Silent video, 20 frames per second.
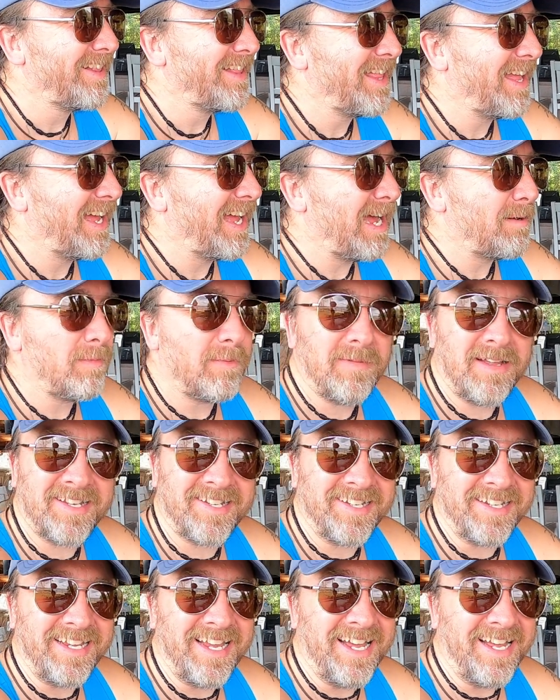You're good. I'm a
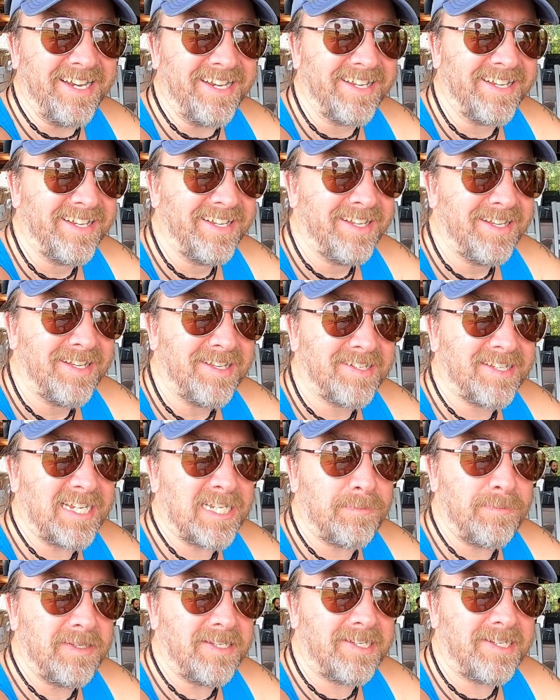mess again.
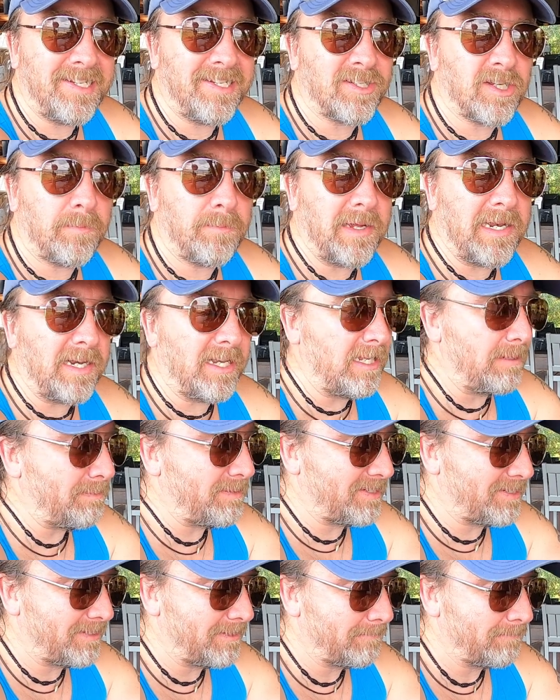Sesame seeds on my
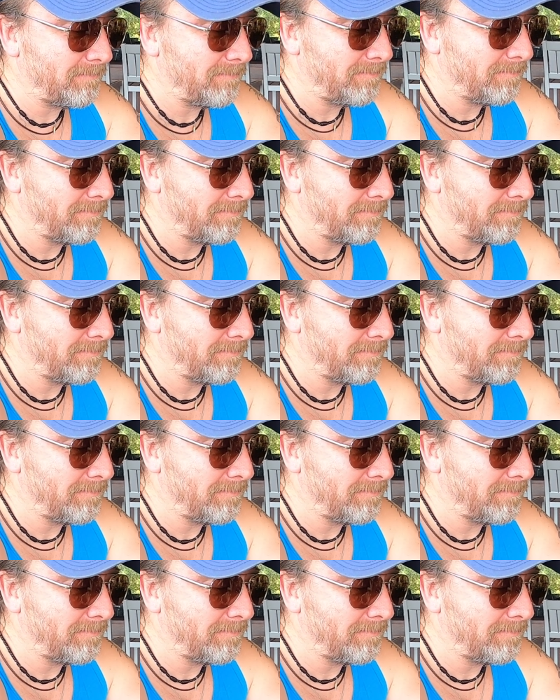lips.